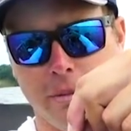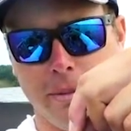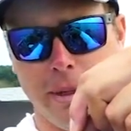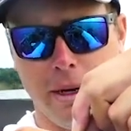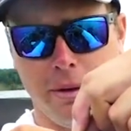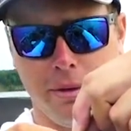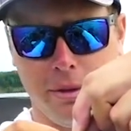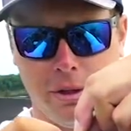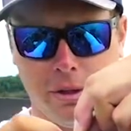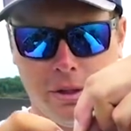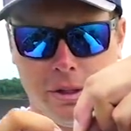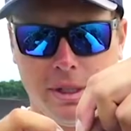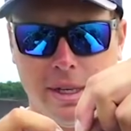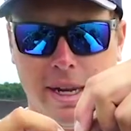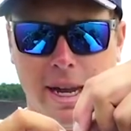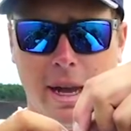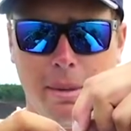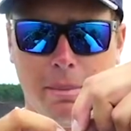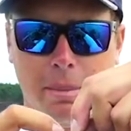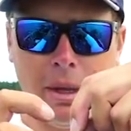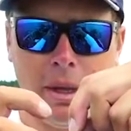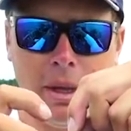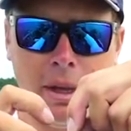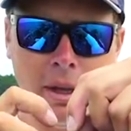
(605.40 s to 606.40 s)
your bait with your
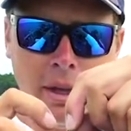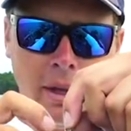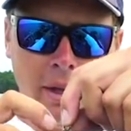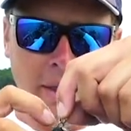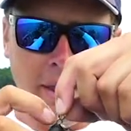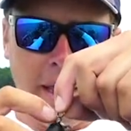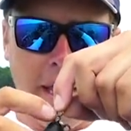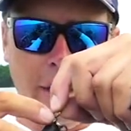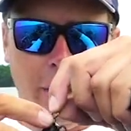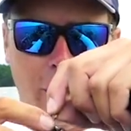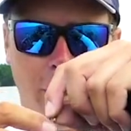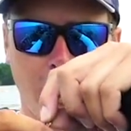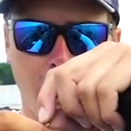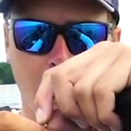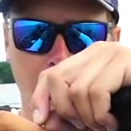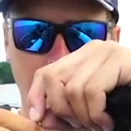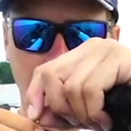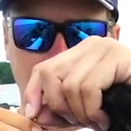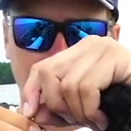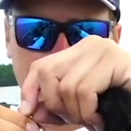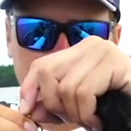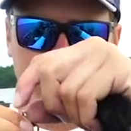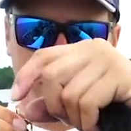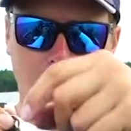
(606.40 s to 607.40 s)
snap, that your hook
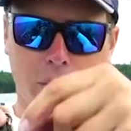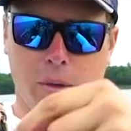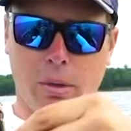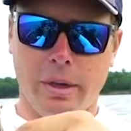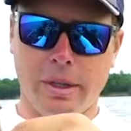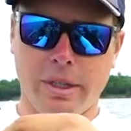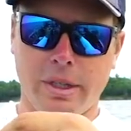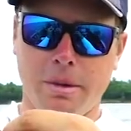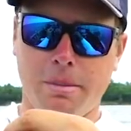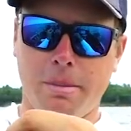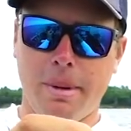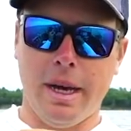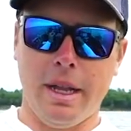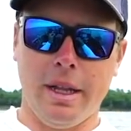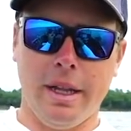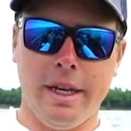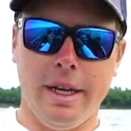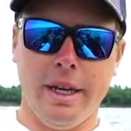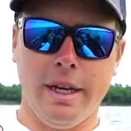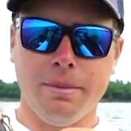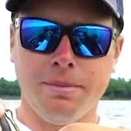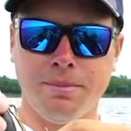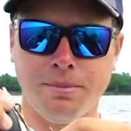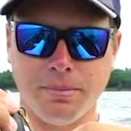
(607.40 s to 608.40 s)
is towards the
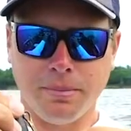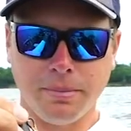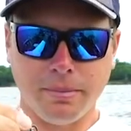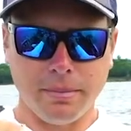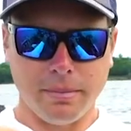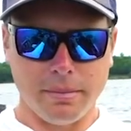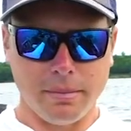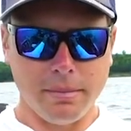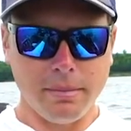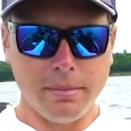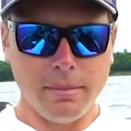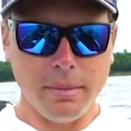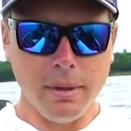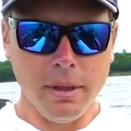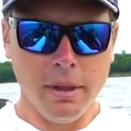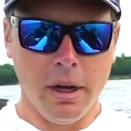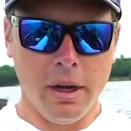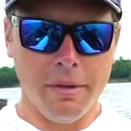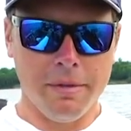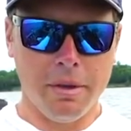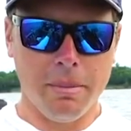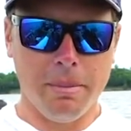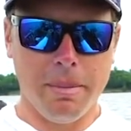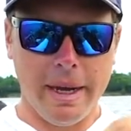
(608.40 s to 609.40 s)
belly
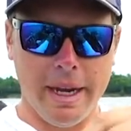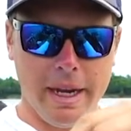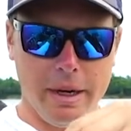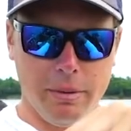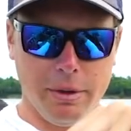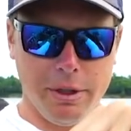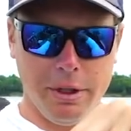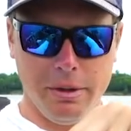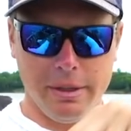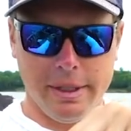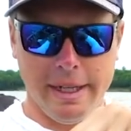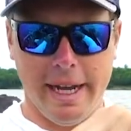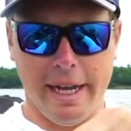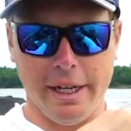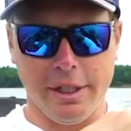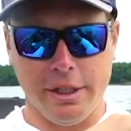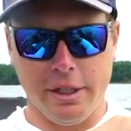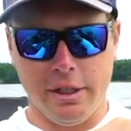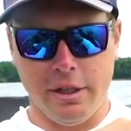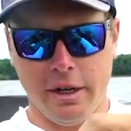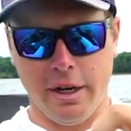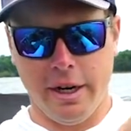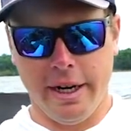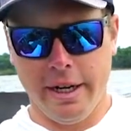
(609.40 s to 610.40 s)
of the bait when you attach
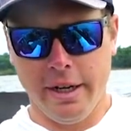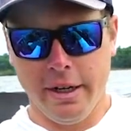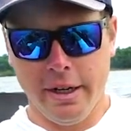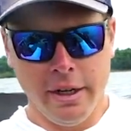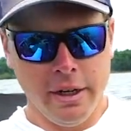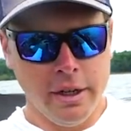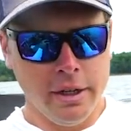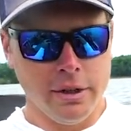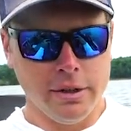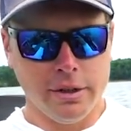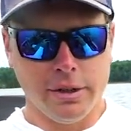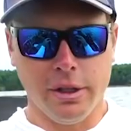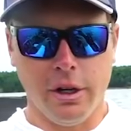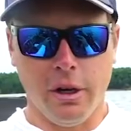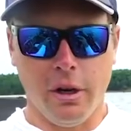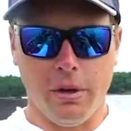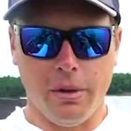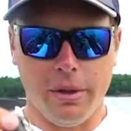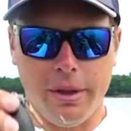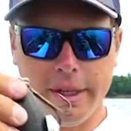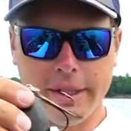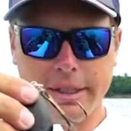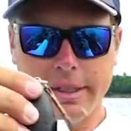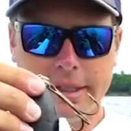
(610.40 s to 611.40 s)
it, all right?
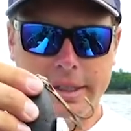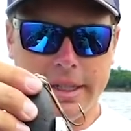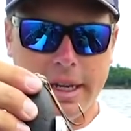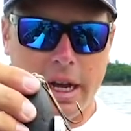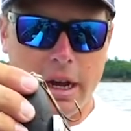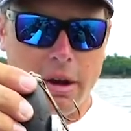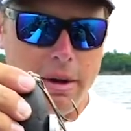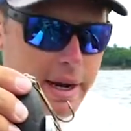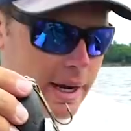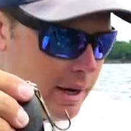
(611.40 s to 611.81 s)
So this is how